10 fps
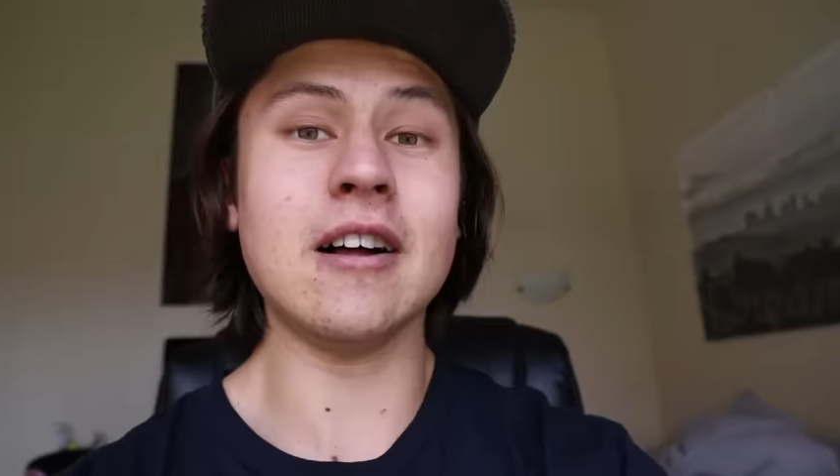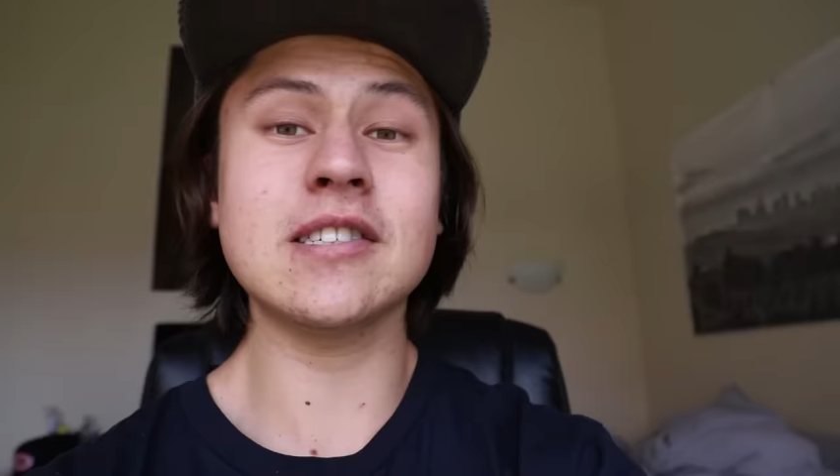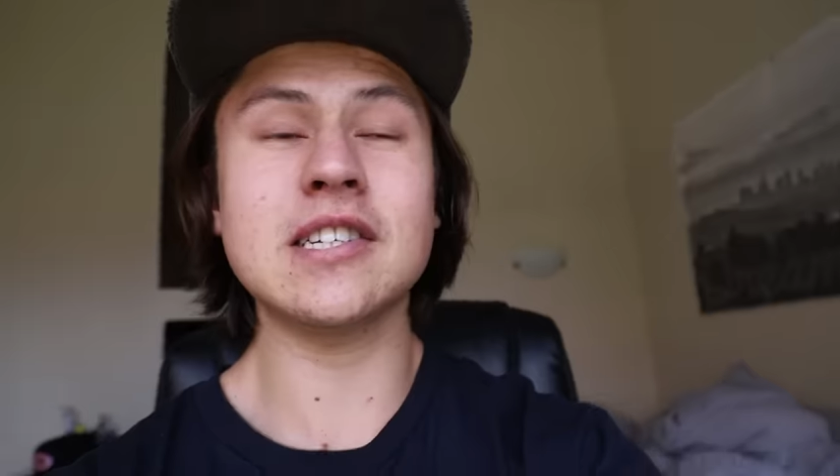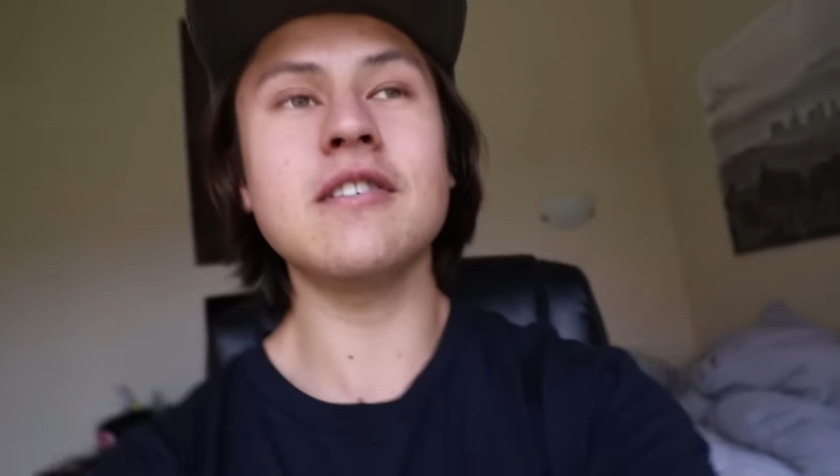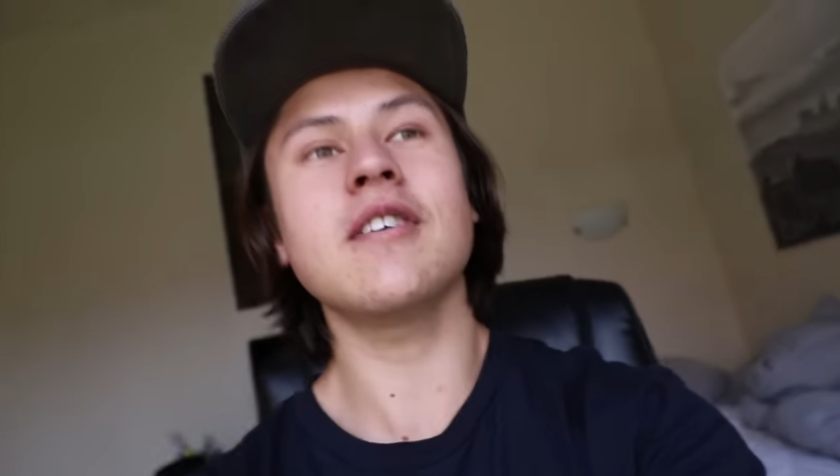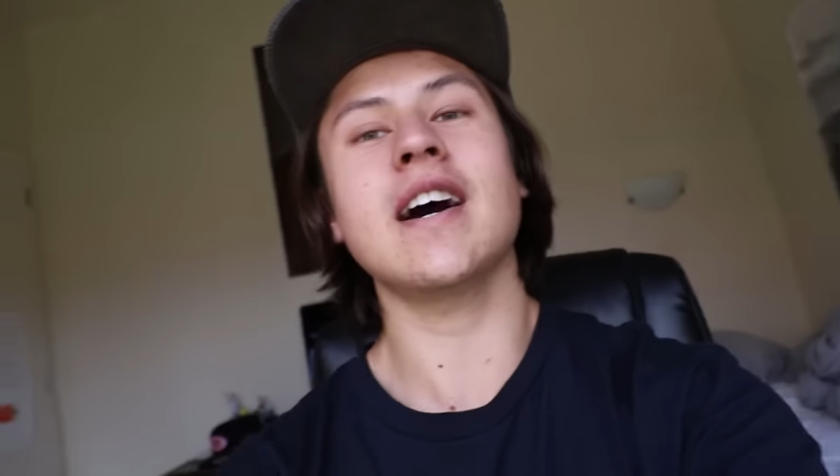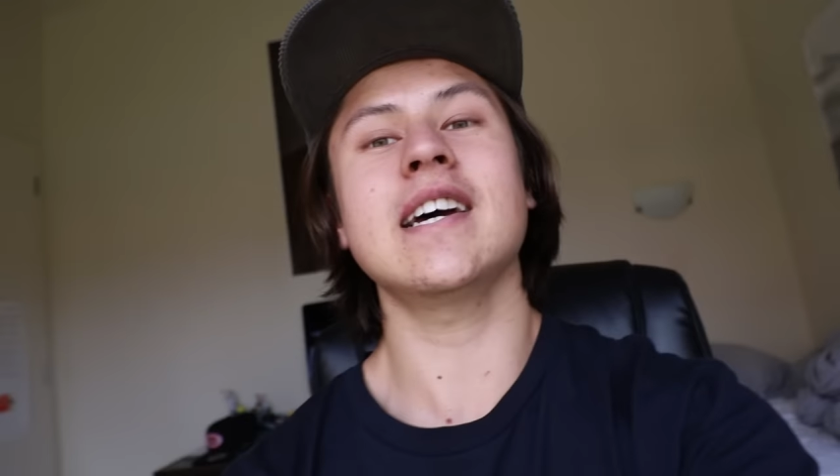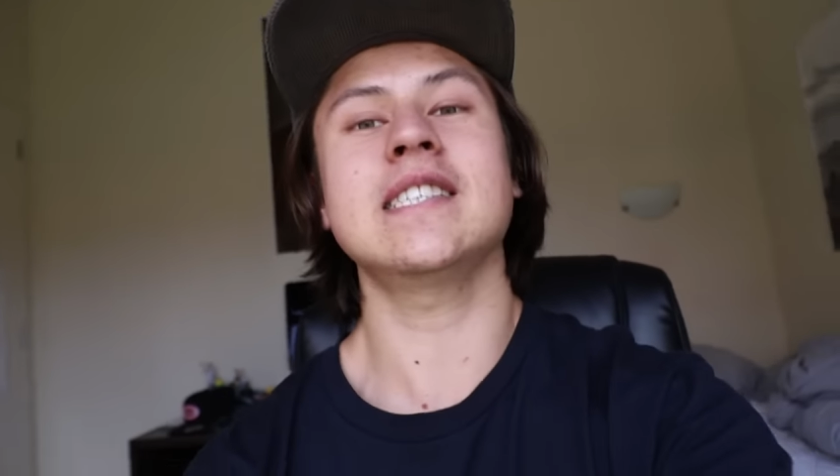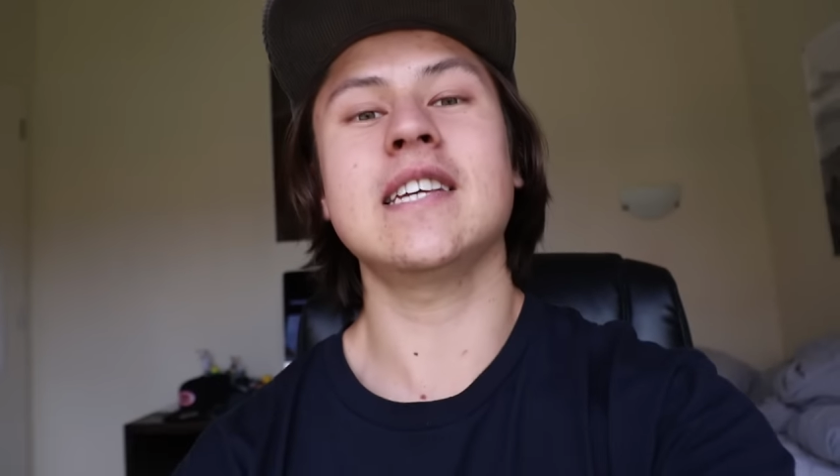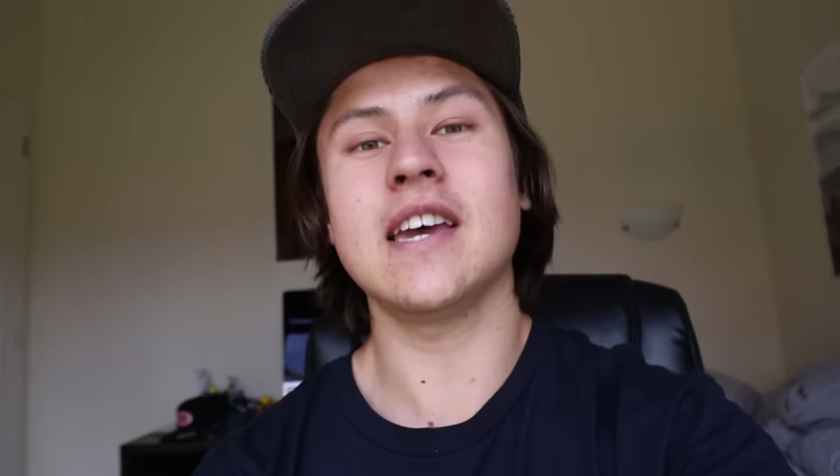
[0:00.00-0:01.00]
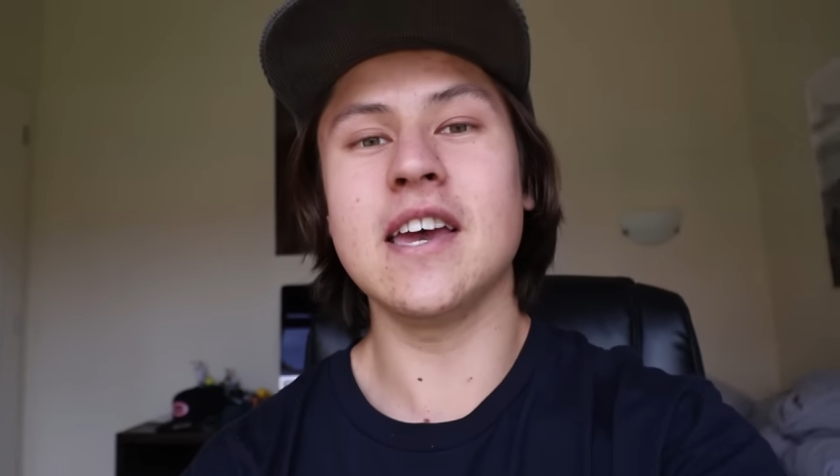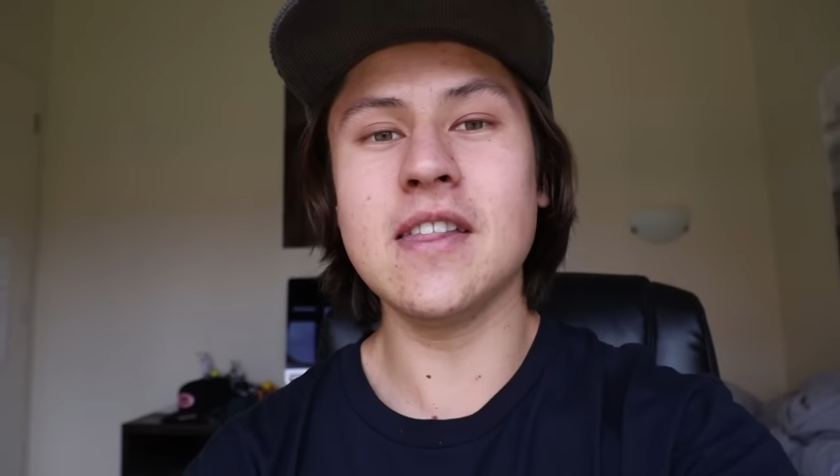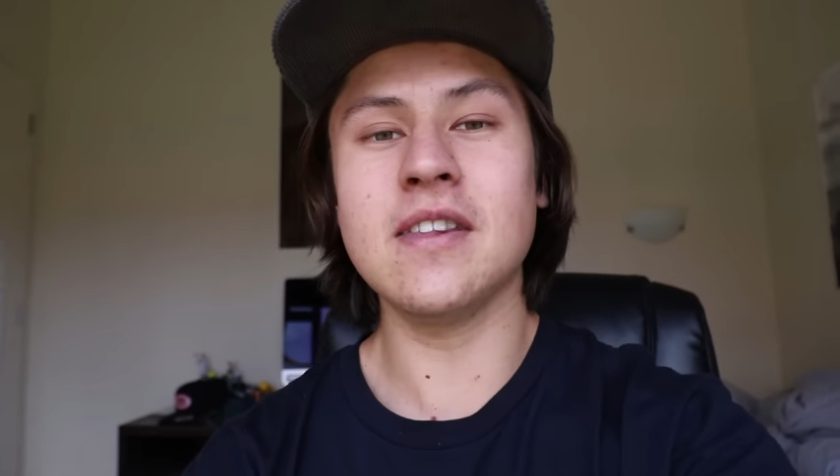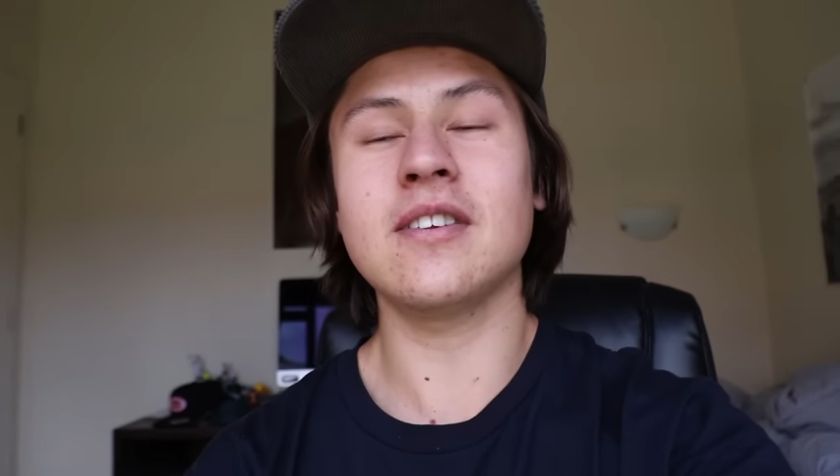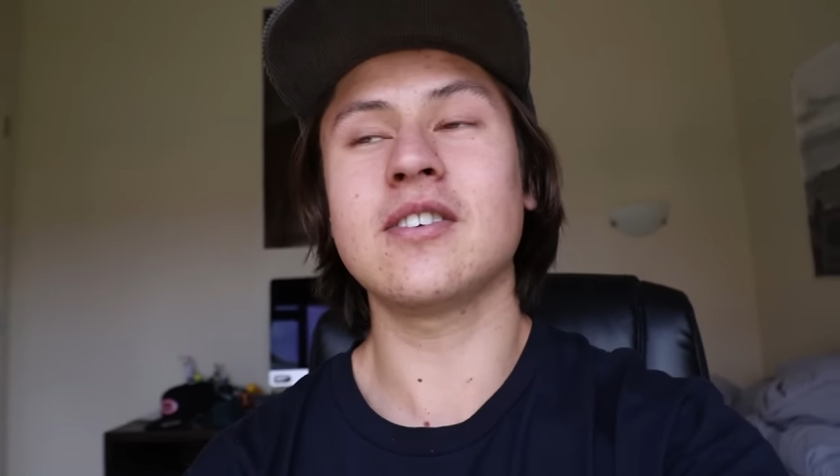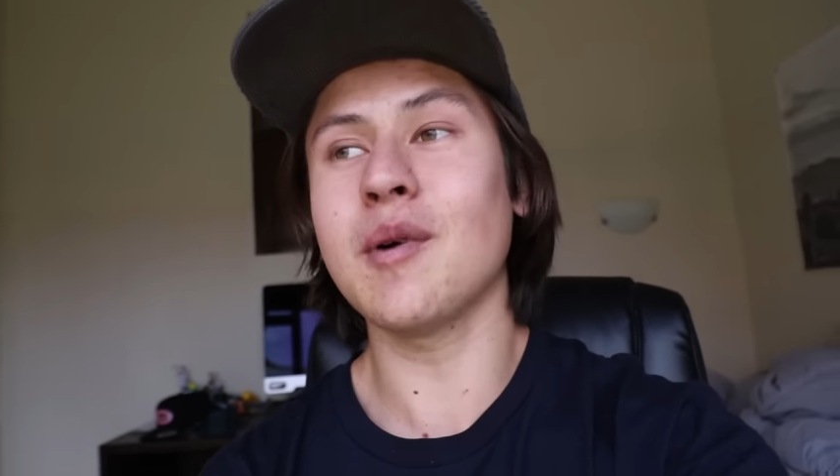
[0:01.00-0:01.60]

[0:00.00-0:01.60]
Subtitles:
I'll see you guys in